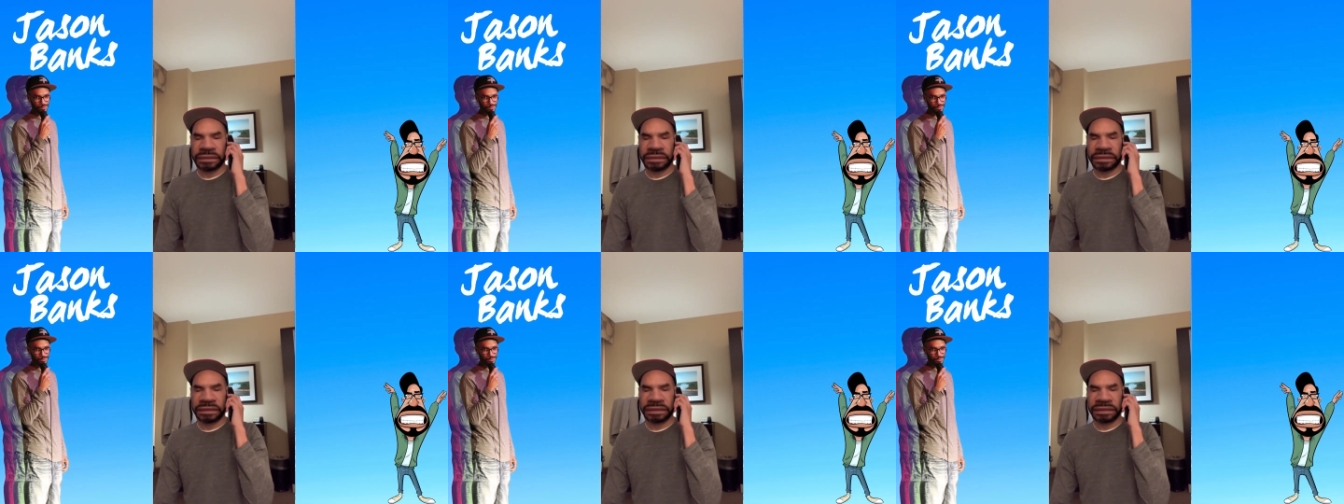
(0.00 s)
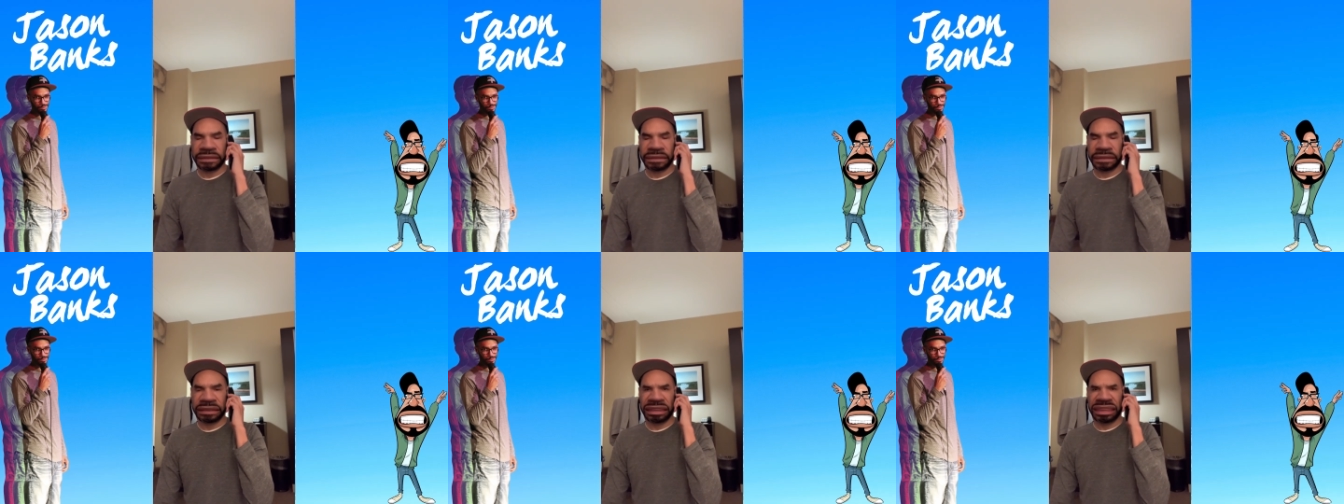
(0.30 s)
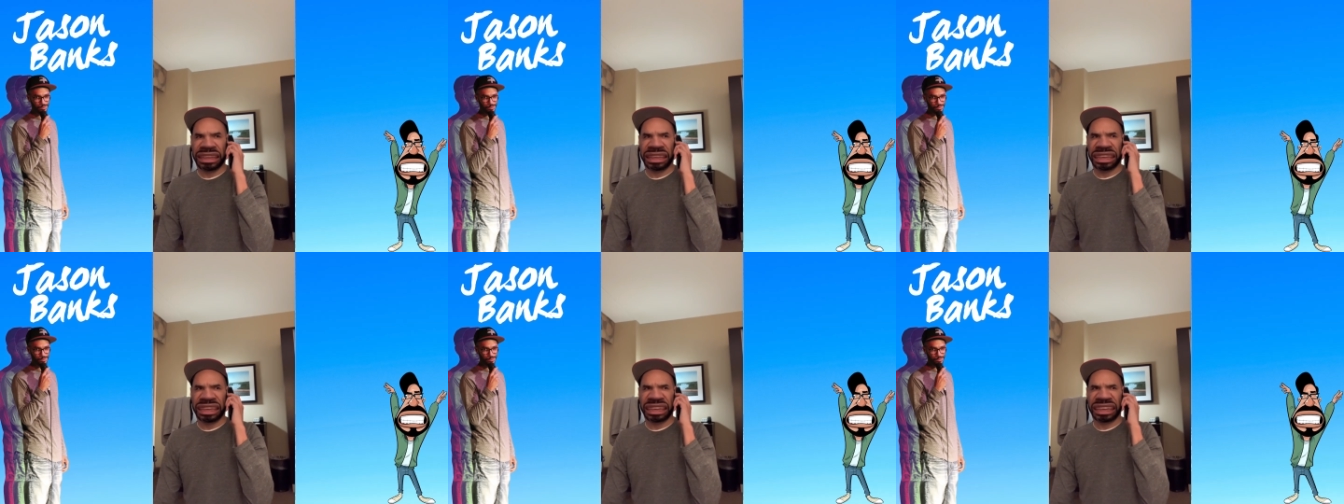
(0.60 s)
Hello?
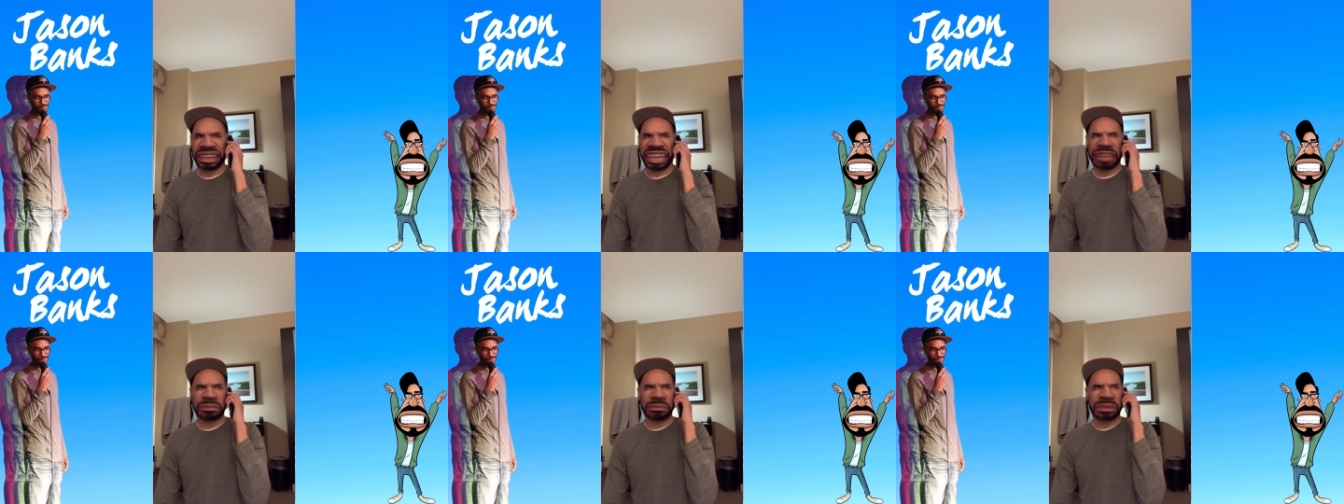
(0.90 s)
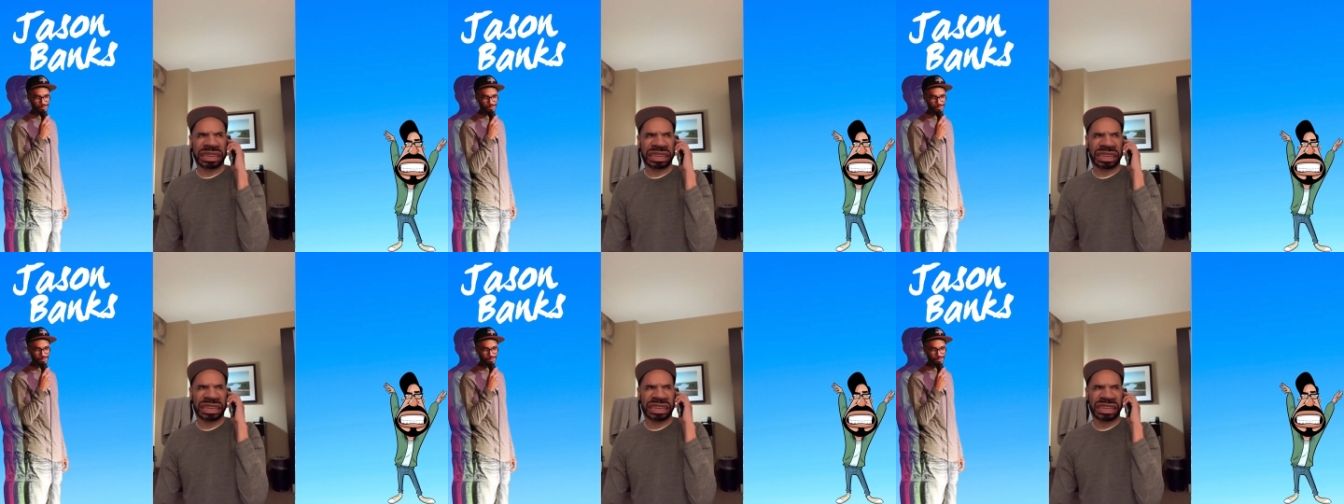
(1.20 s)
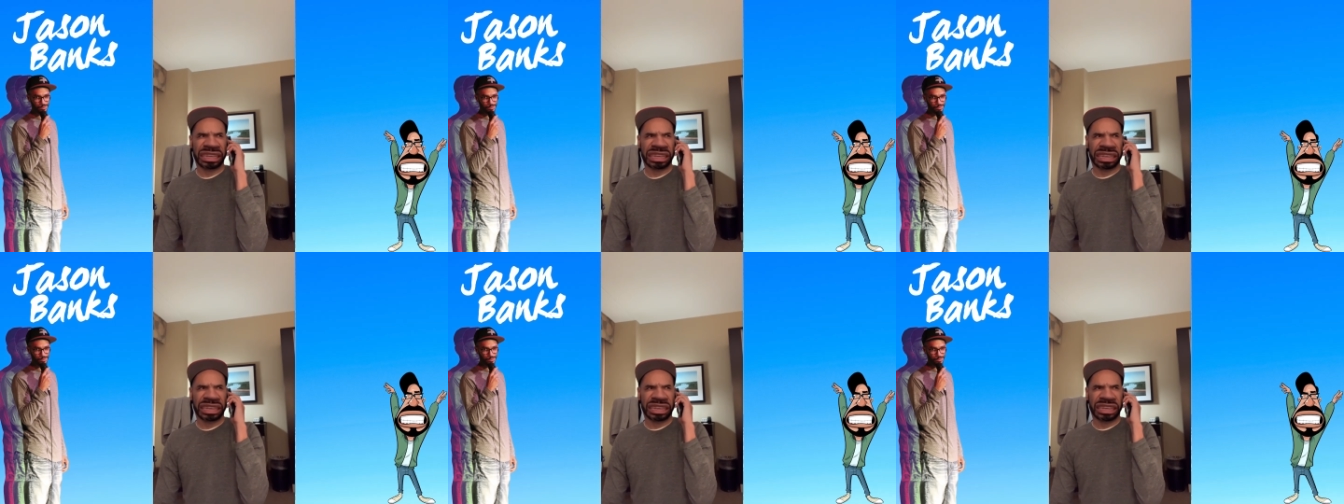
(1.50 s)
Amy.
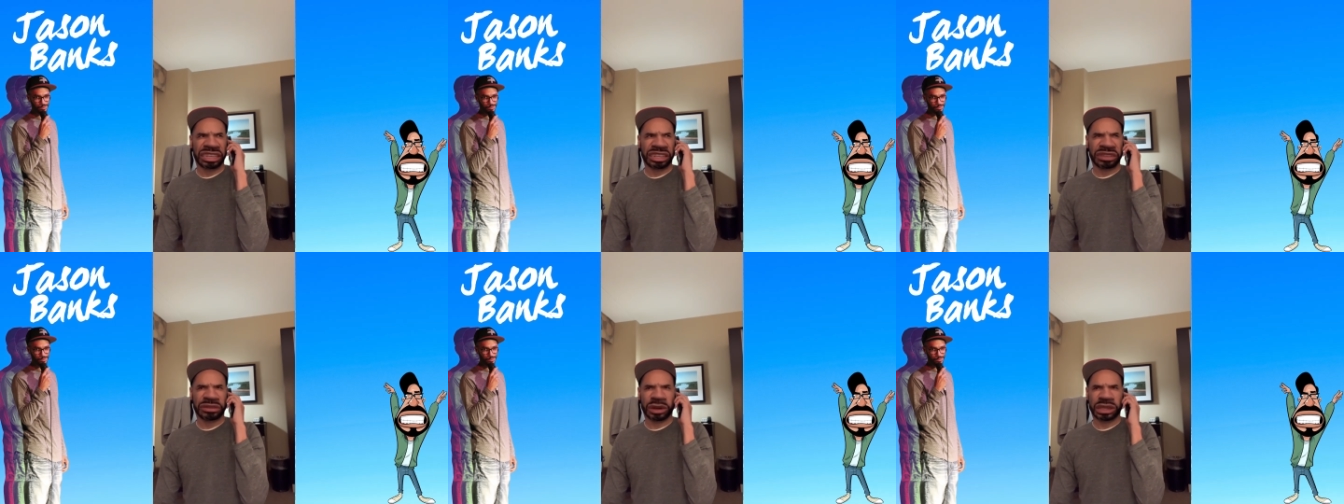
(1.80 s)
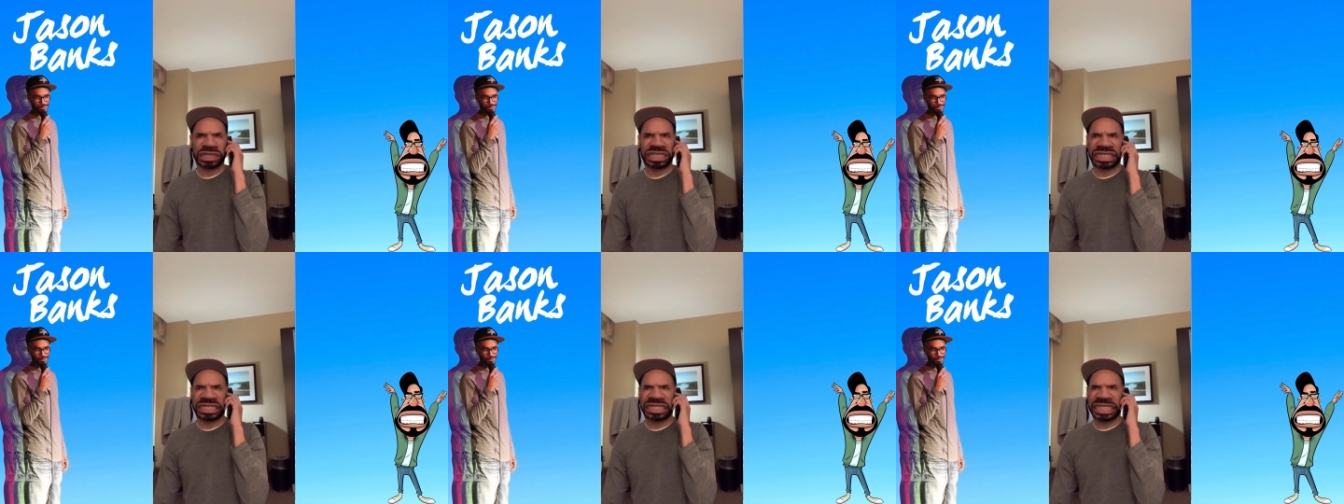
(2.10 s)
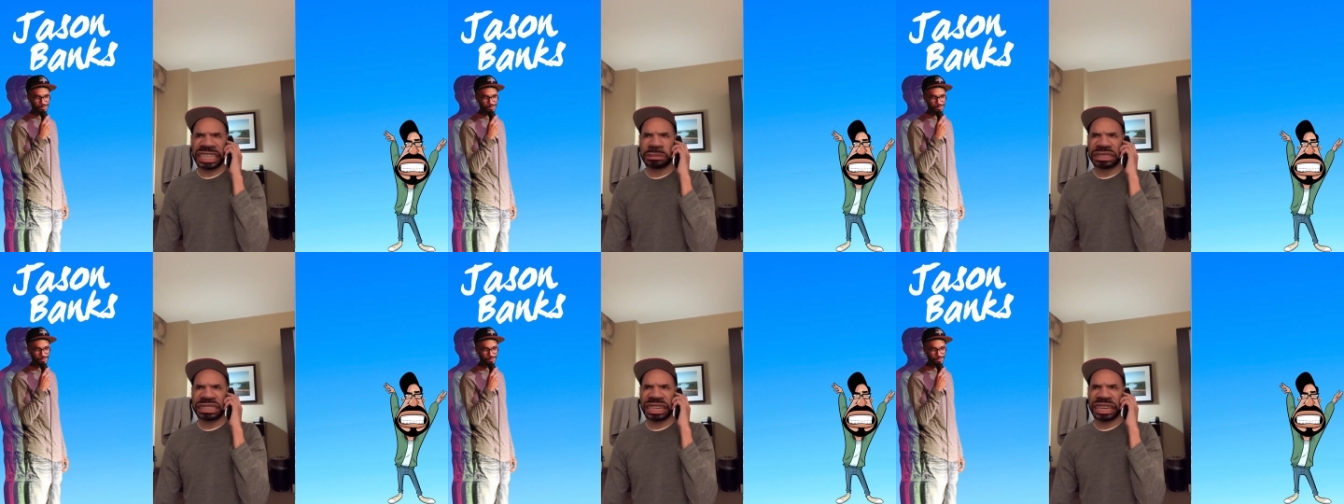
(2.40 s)
Oh. Your voice is
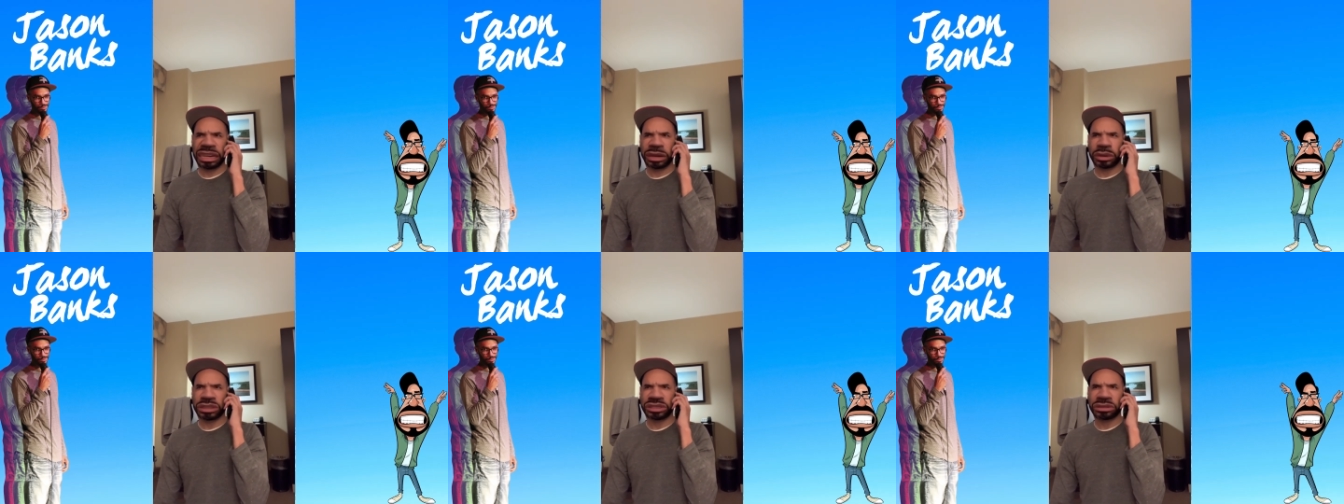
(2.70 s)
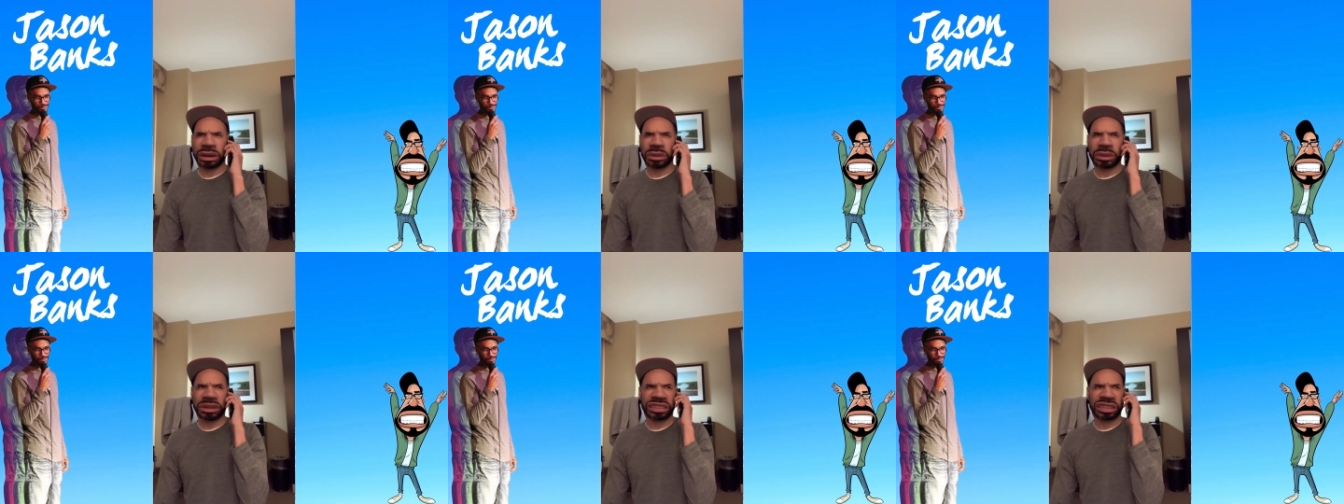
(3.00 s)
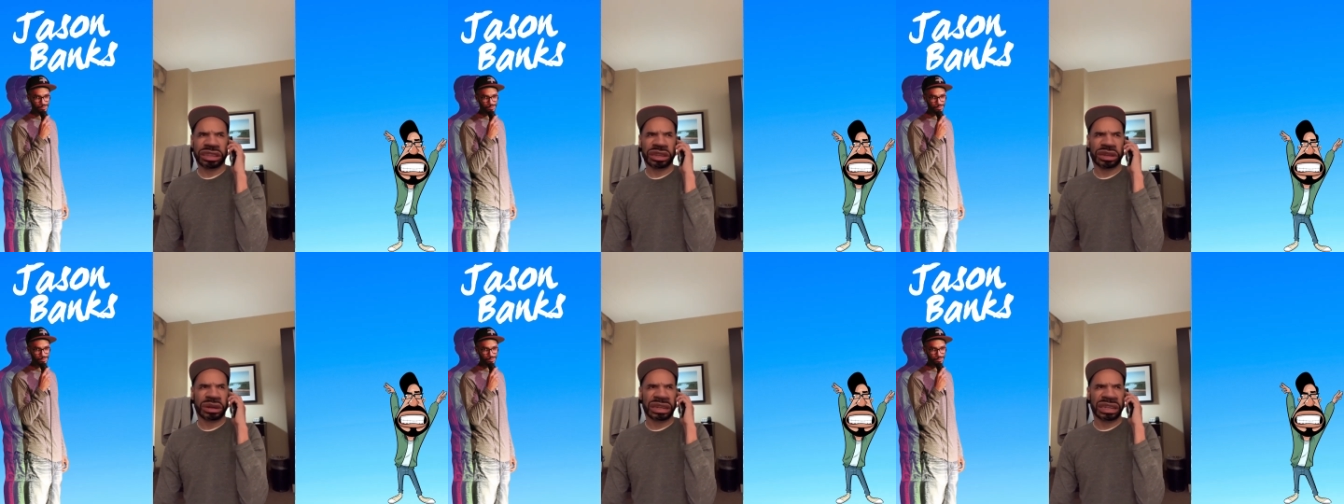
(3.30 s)
deep as hell. What's wrong with you?